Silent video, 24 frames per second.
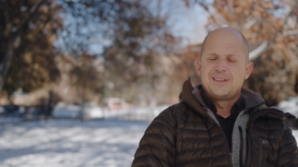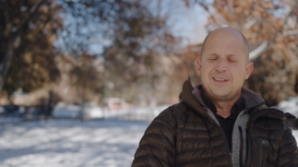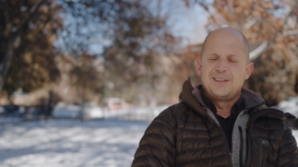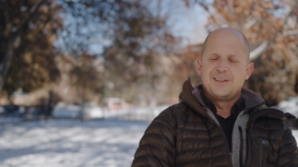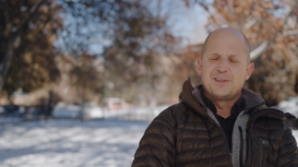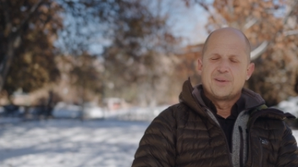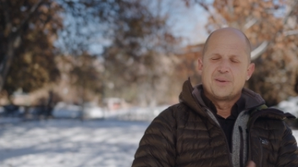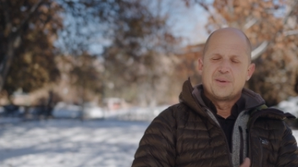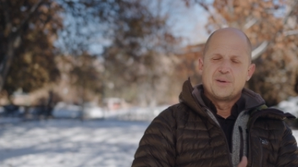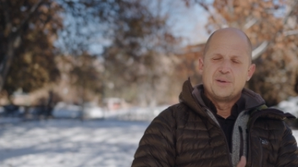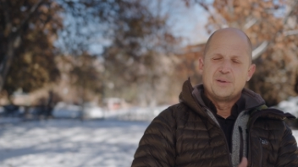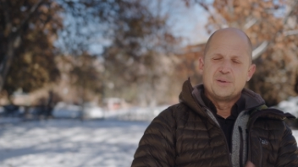
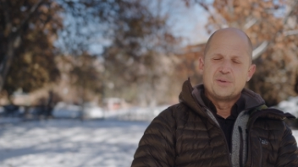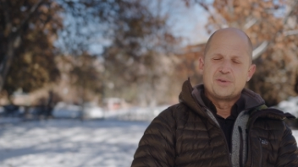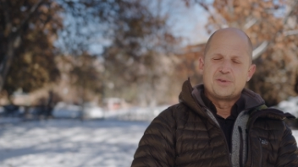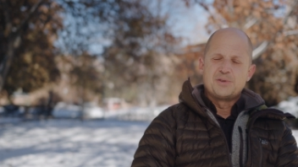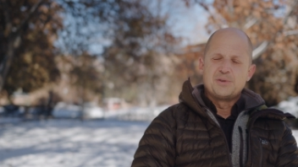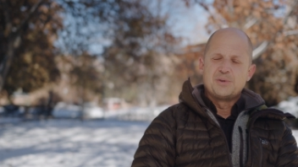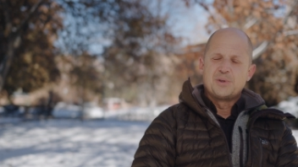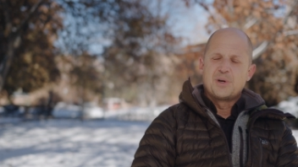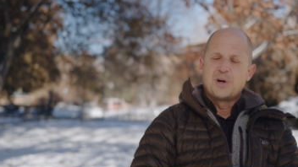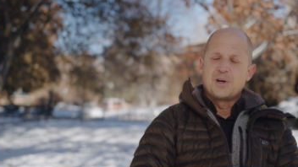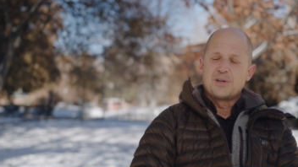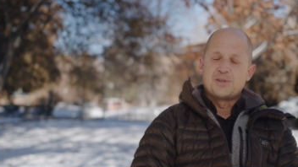those
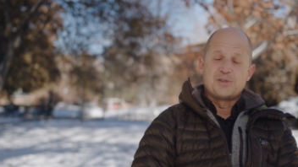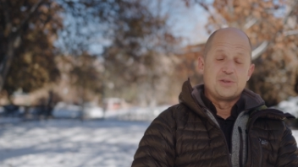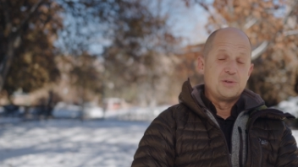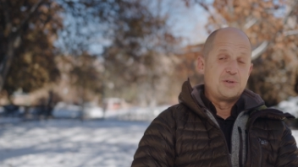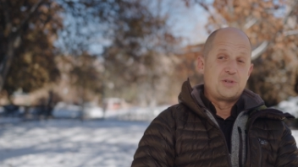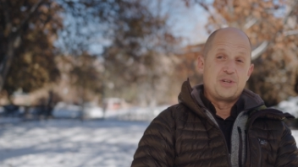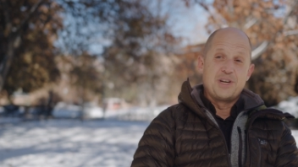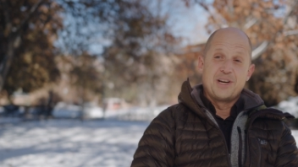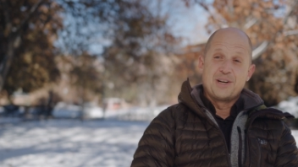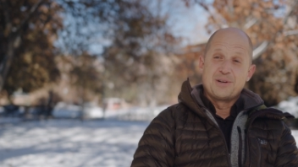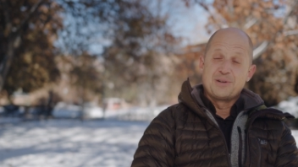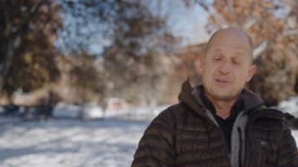who are so
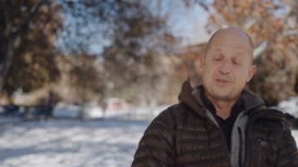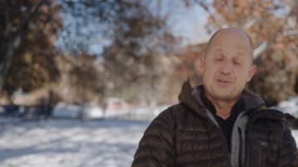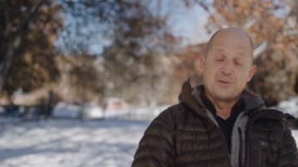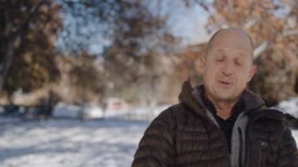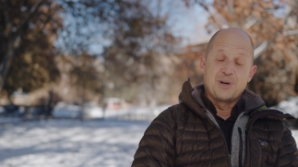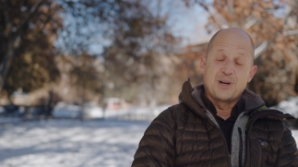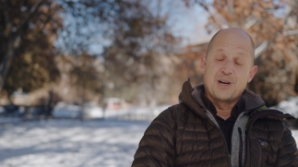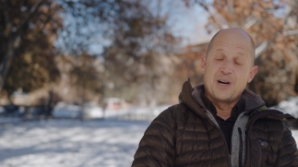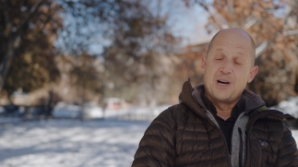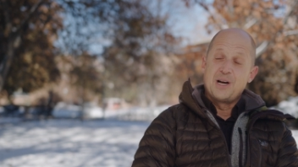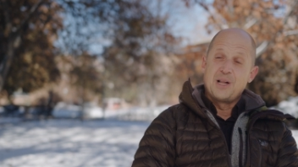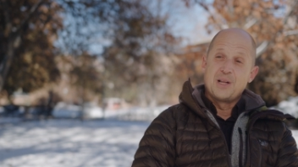generous to
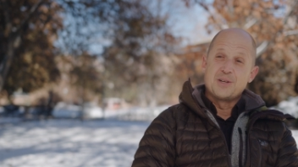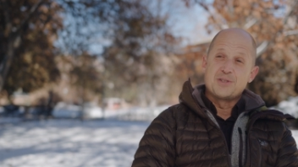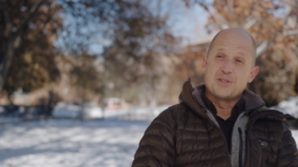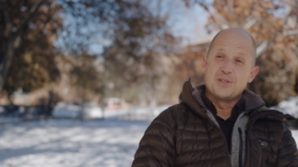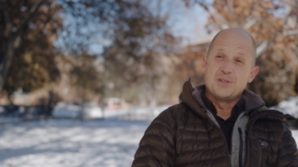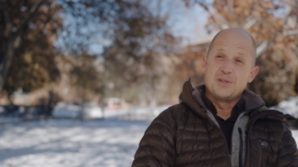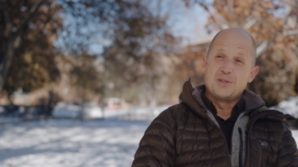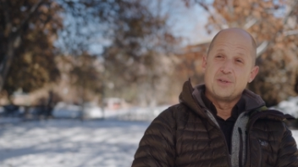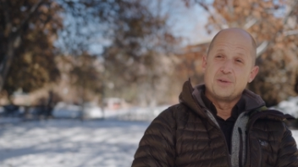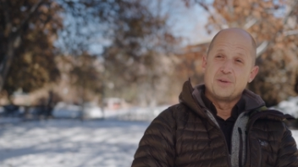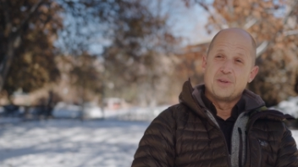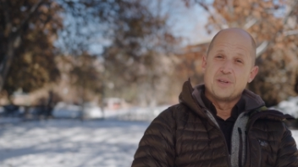our college
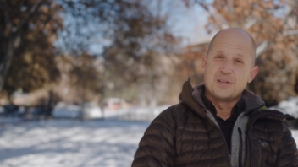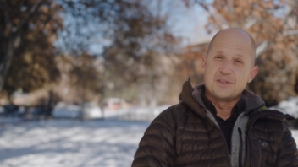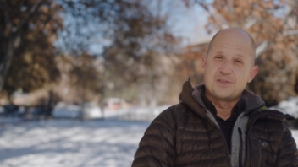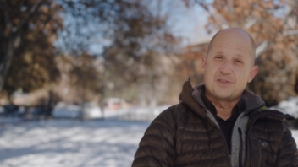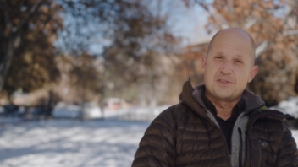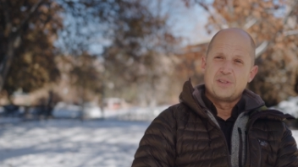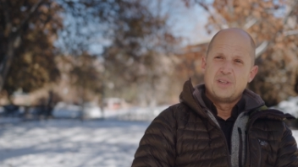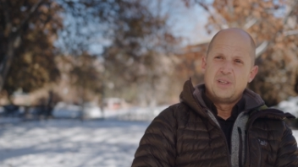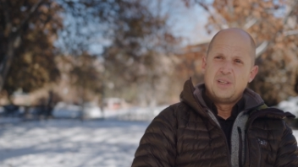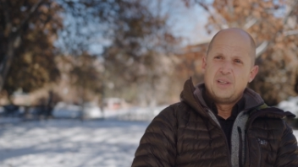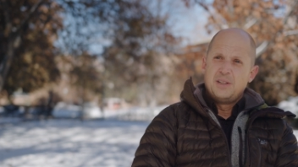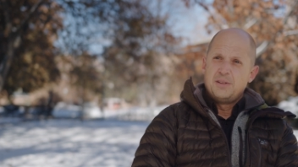and do
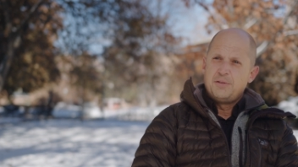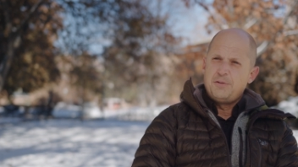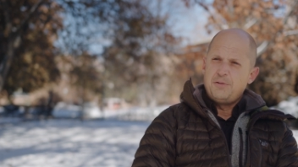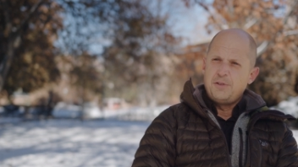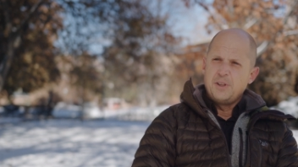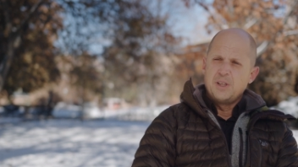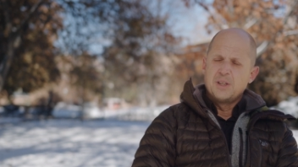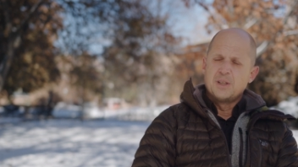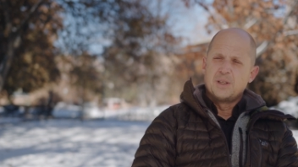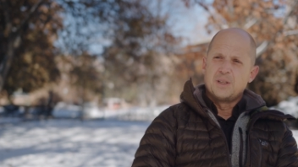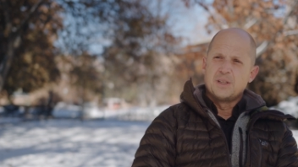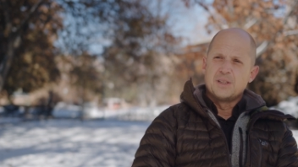this
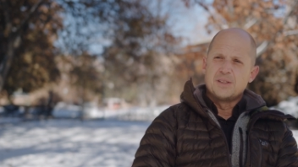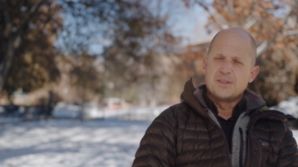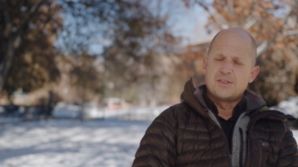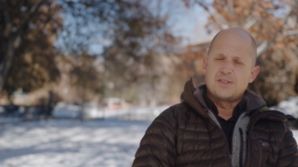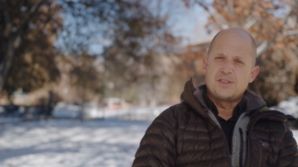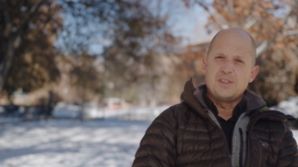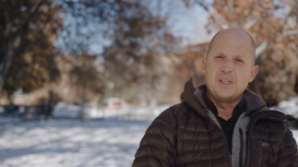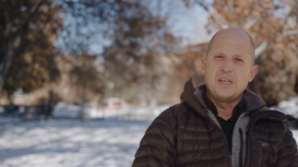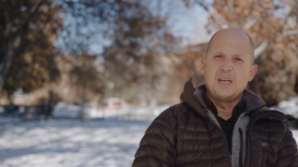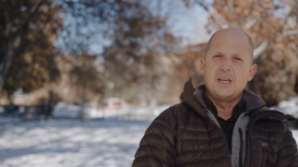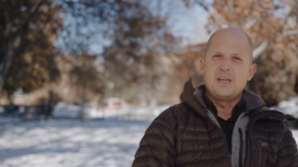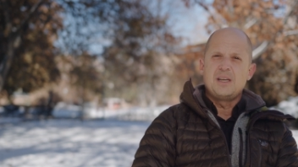feel and
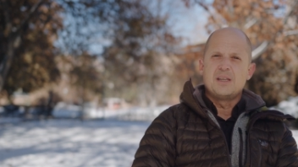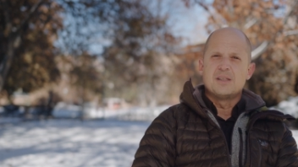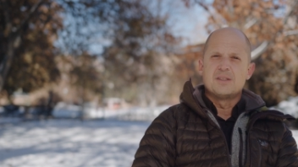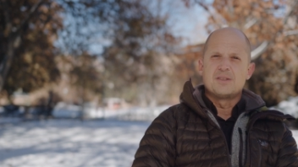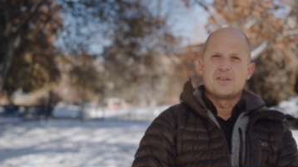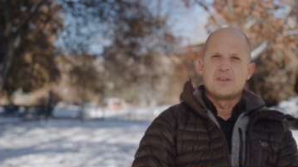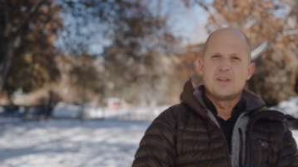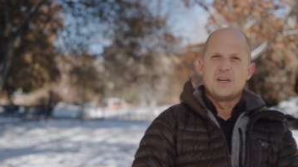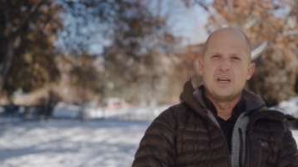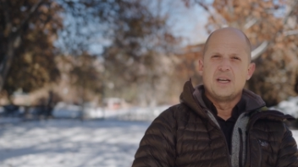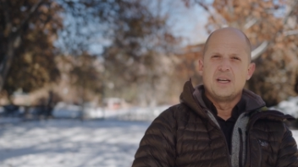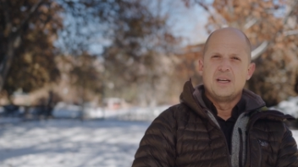see
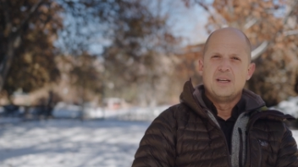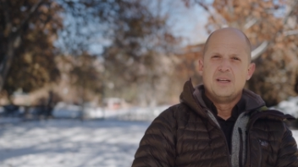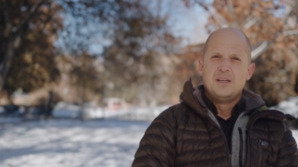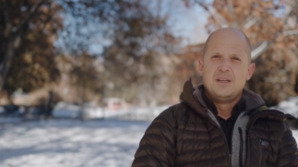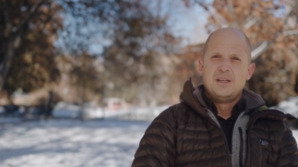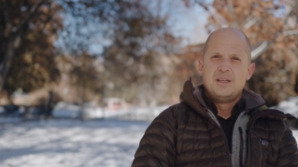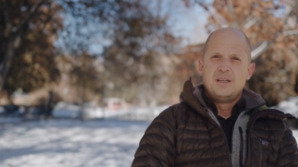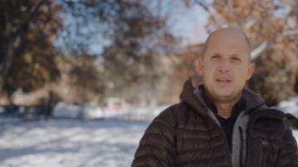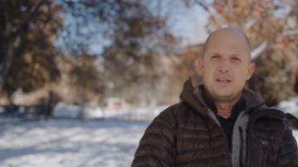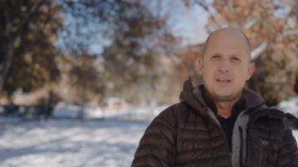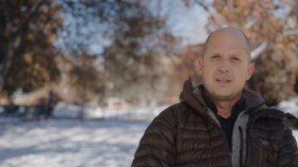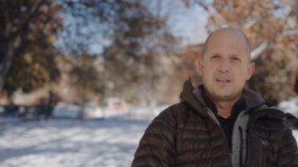is that
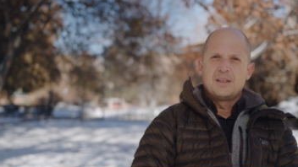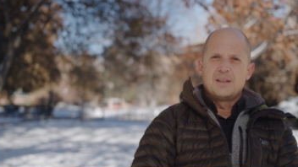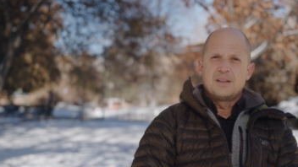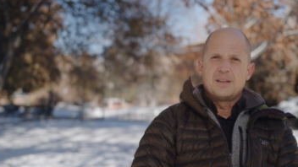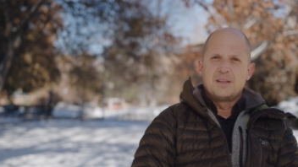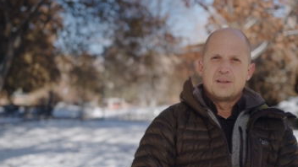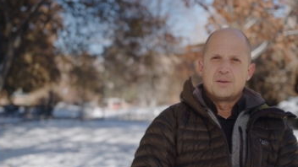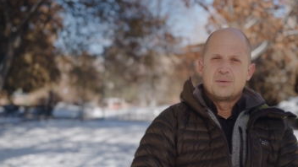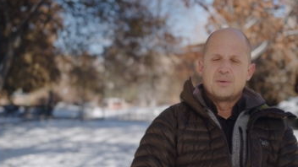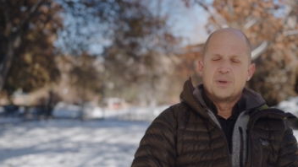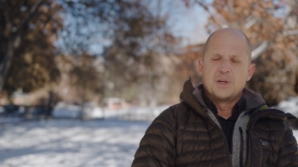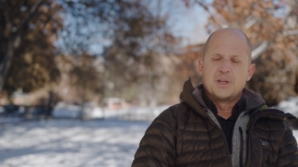
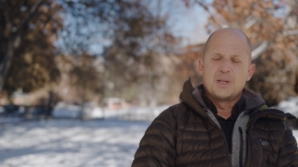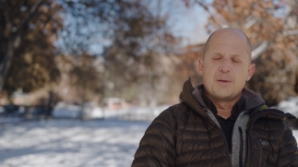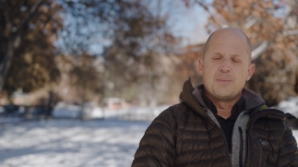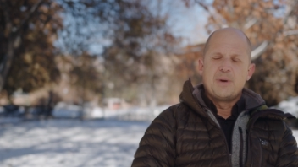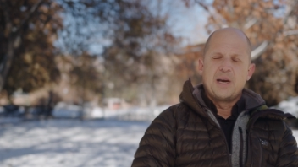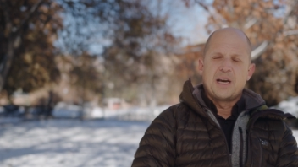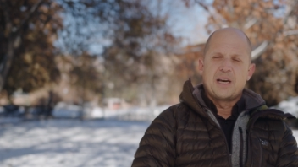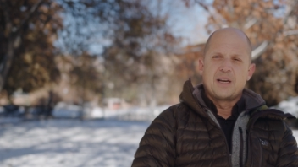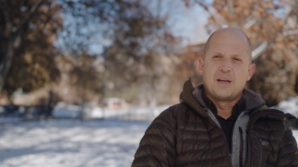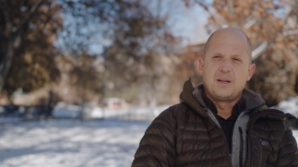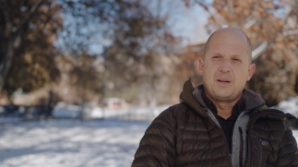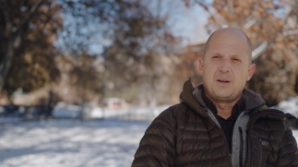they're really
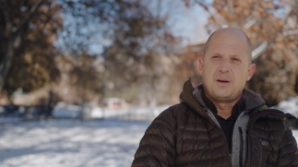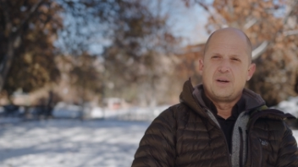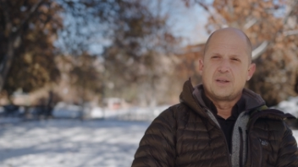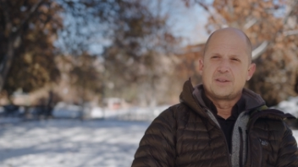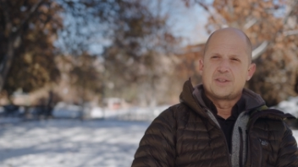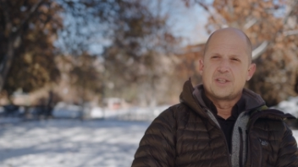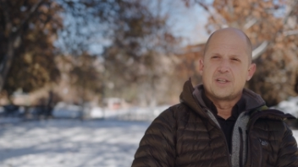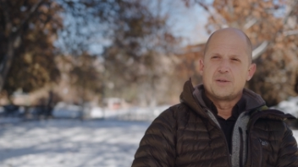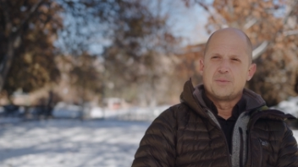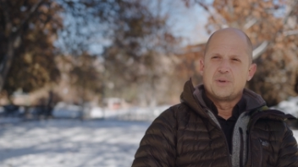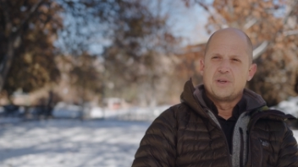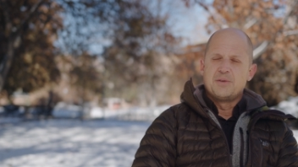making a
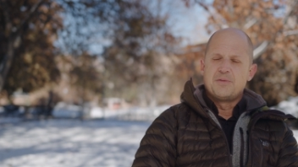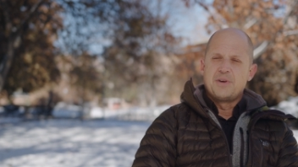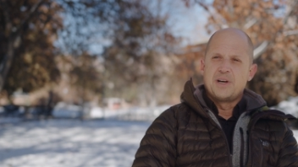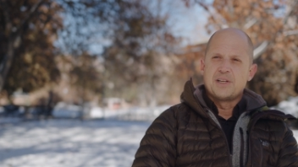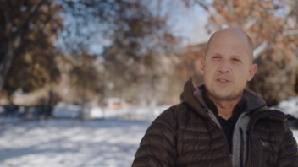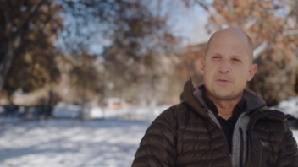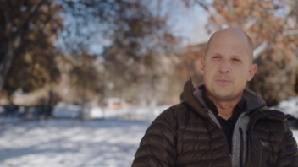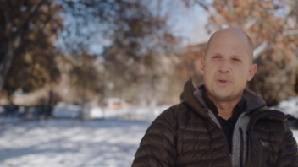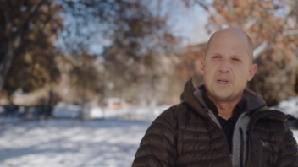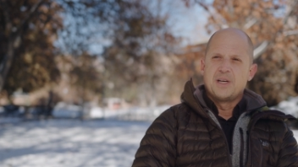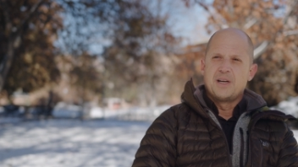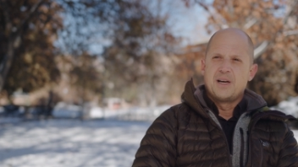long-term
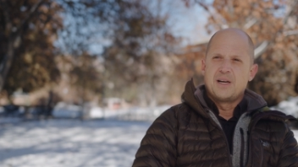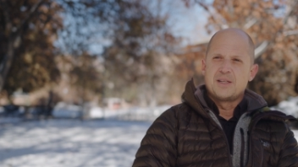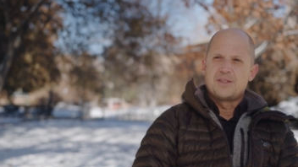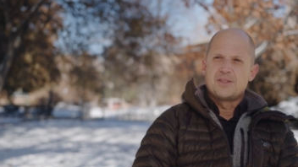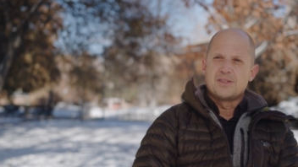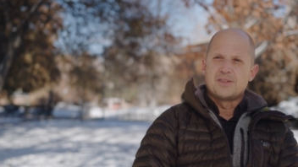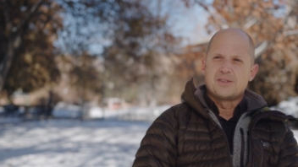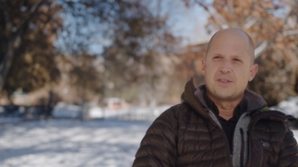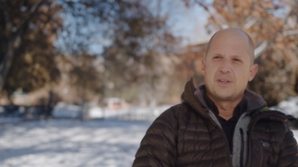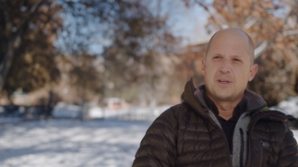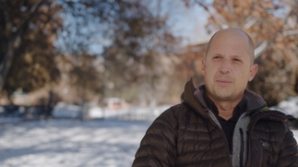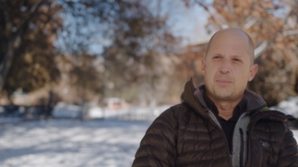investment, not
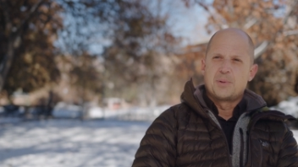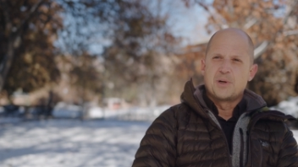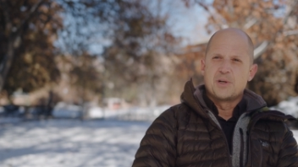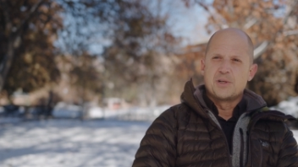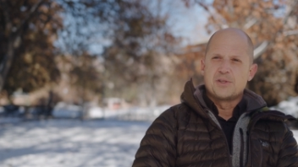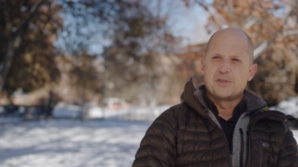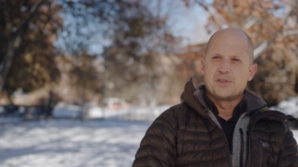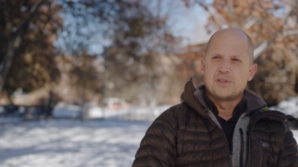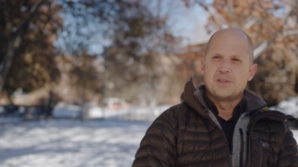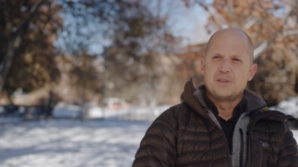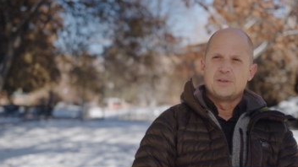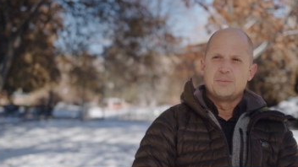just in a
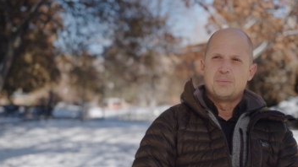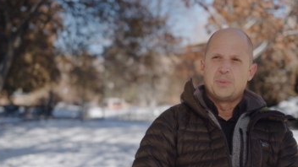person,